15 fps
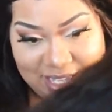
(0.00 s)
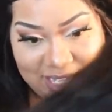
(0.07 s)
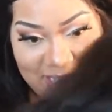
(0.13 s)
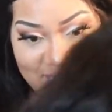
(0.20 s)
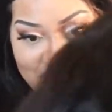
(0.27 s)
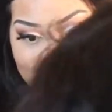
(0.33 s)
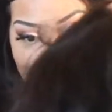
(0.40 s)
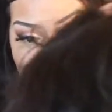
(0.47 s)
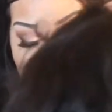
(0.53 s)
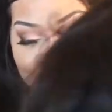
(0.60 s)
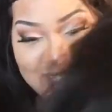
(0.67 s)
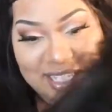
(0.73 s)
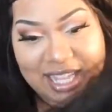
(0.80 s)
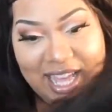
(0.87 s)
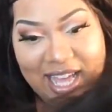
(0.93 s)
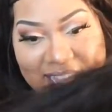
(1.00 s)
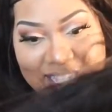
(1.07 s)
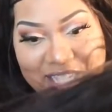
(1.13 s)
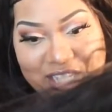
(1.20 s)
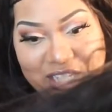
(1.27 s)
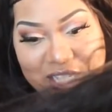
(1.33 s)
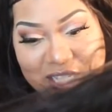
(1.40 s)
I guess that's that.
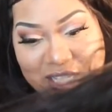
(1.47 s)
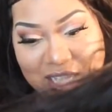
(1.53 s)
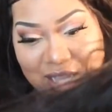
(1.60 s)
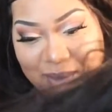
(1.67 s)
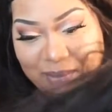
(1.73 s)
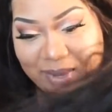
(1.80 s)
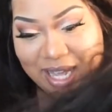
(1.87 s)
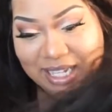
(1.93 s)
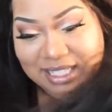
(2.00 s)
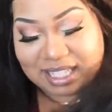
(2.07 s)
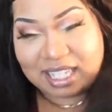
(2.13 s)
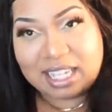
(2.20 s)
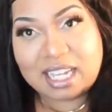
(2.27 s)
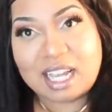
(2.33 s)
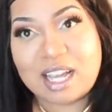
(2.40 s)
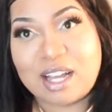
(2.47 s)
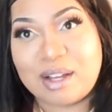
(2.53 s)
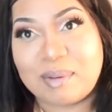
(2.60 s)
That's just the unboxing.